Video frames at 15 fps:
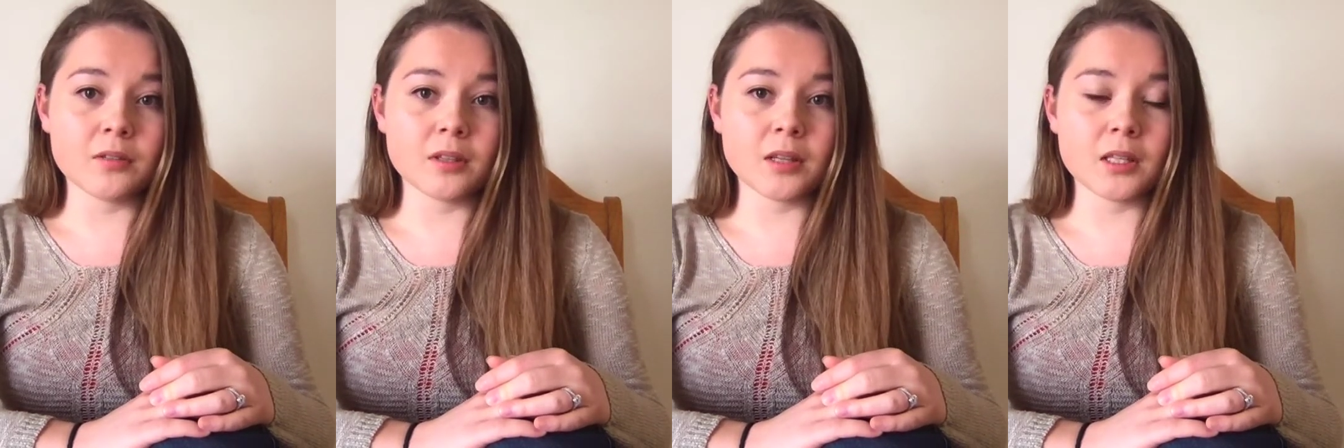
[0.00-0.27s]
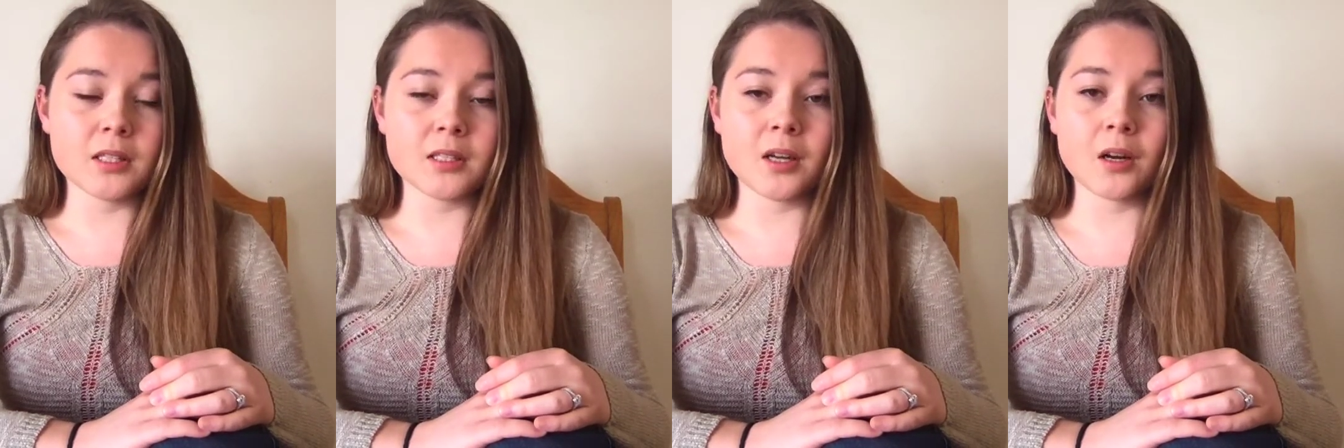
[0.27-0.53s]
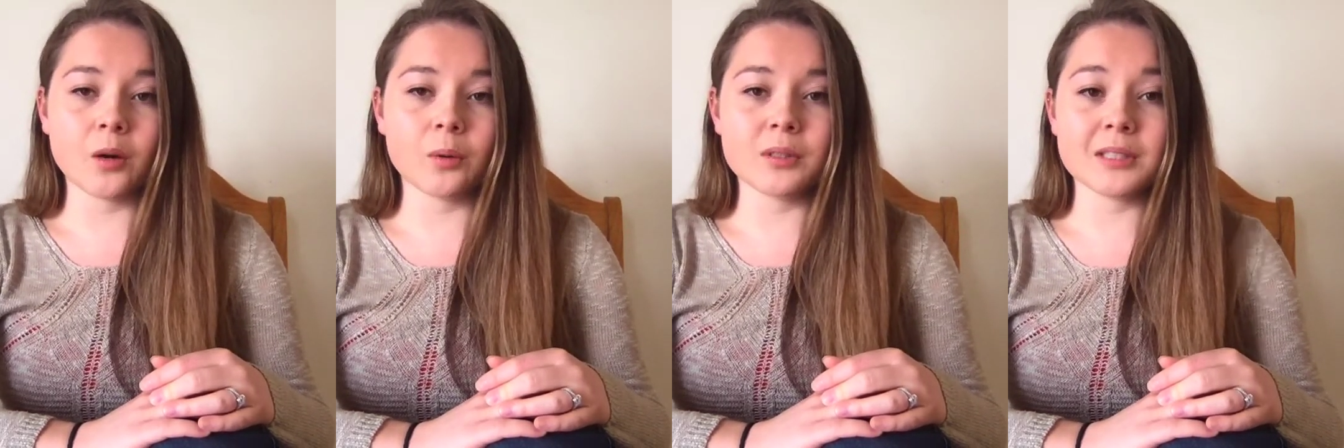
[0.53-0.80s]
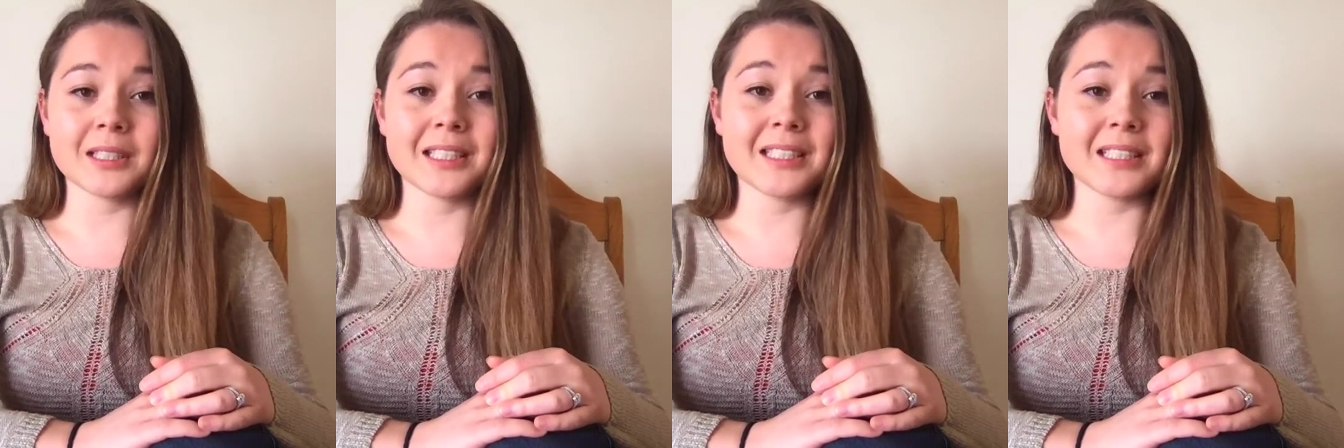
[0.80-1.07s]
and that's not always
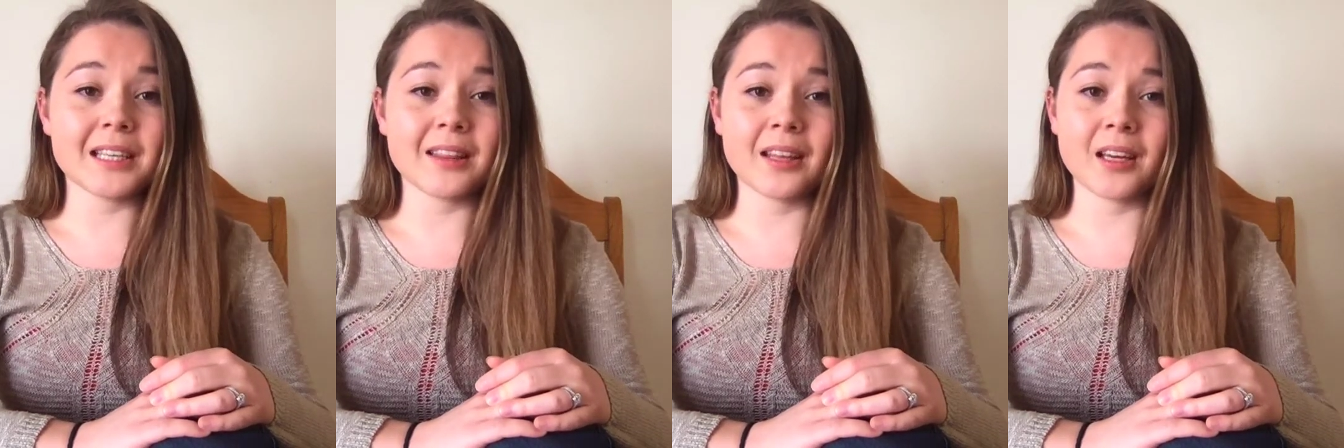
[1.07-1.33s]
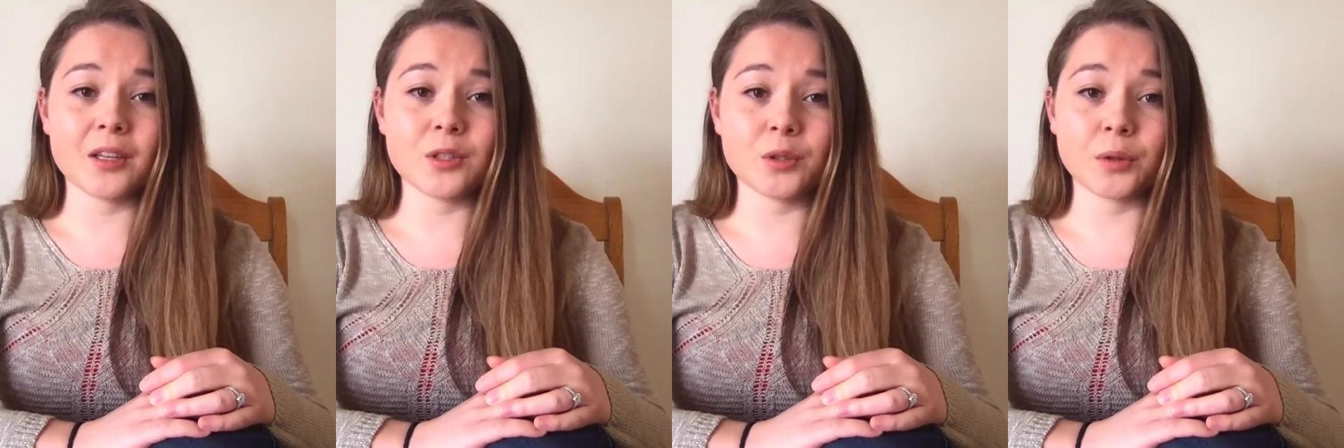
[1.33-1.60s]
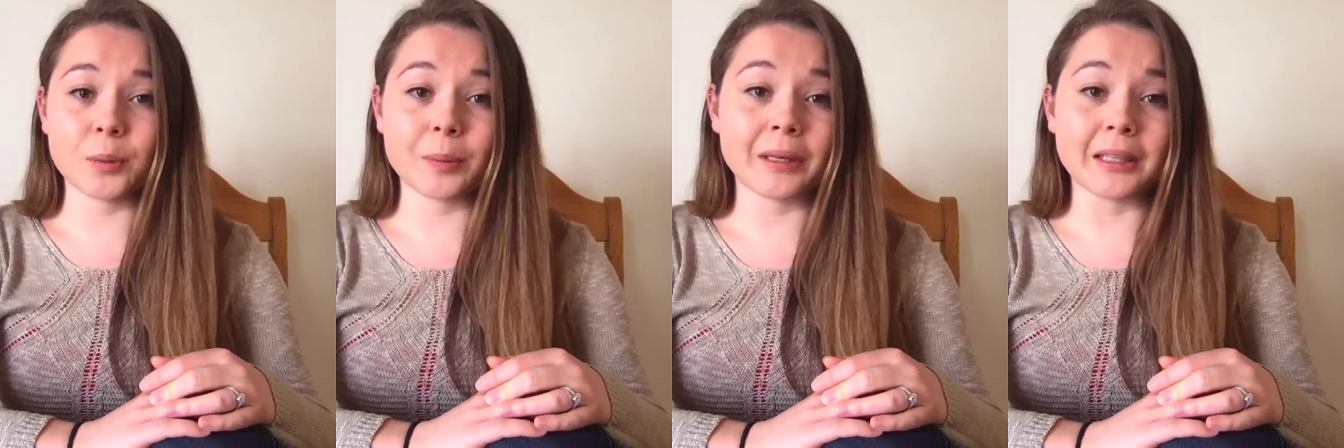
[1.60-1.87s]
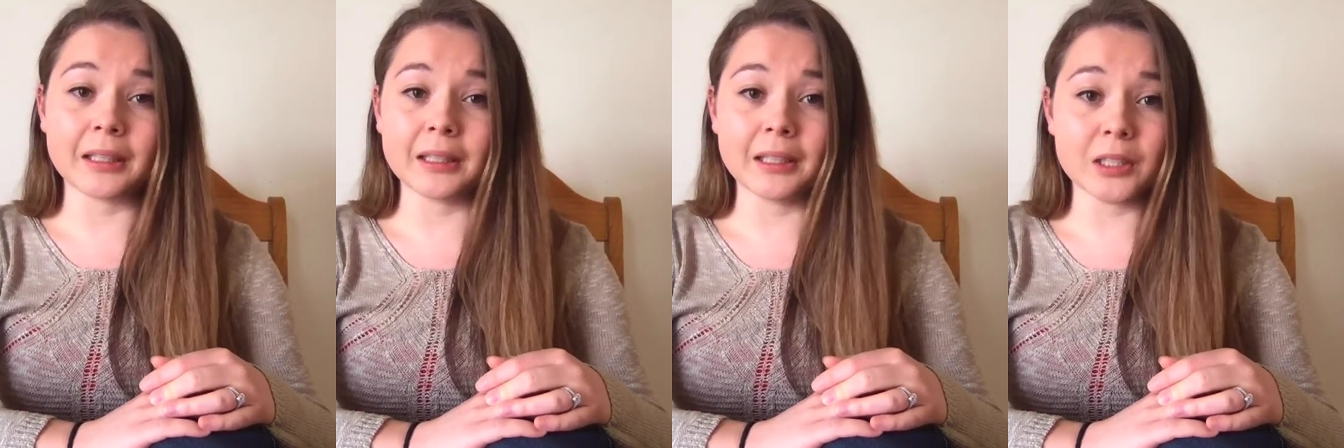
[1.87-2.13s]
an easy thing to
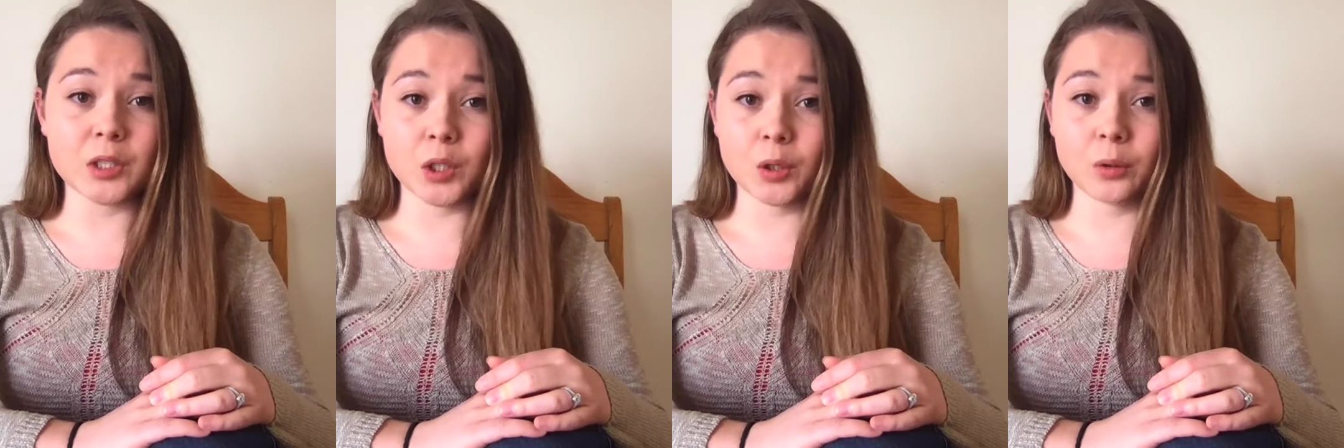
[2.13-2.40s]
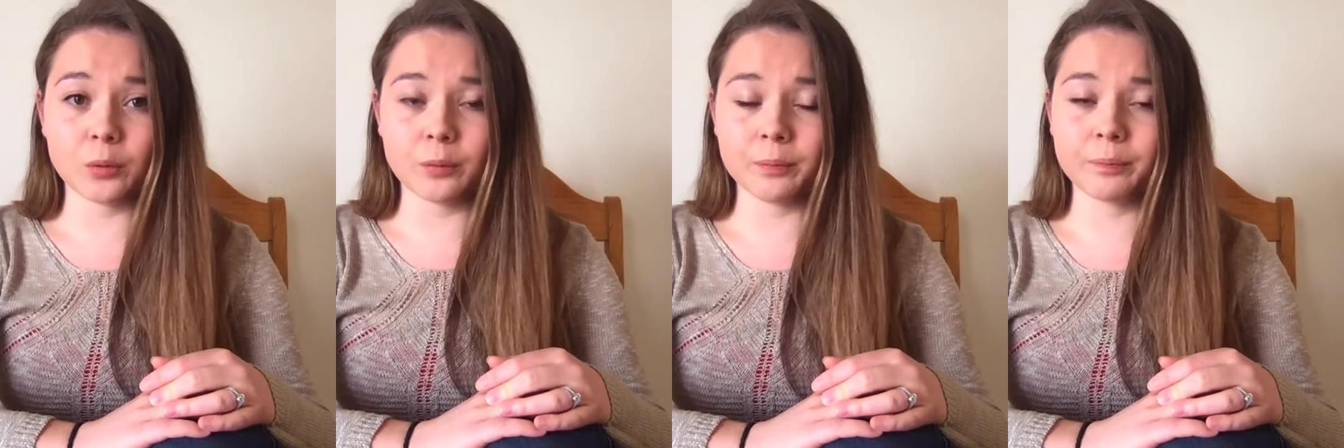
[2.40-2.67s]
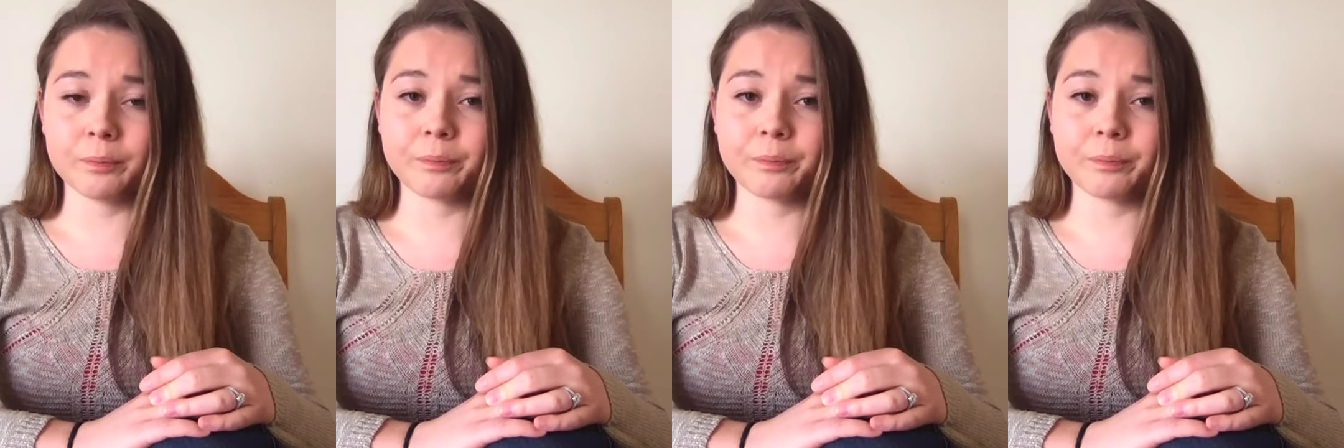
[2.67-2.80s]
repeatedly do.